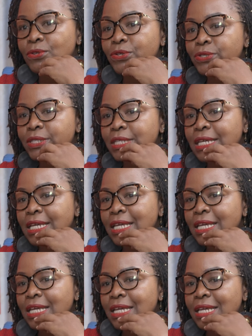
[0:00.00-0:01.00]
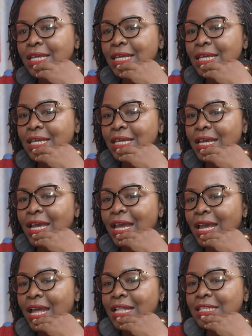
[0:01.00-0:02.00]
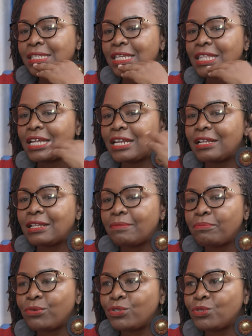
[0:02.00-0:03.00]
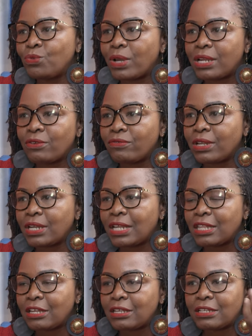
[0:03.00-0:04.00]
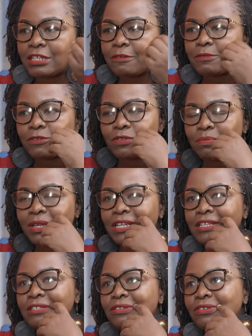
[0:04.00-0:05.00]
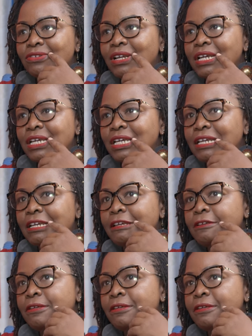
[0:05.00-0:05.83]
use. I can't say that I'll put one over another in terms of the pedestal ranking.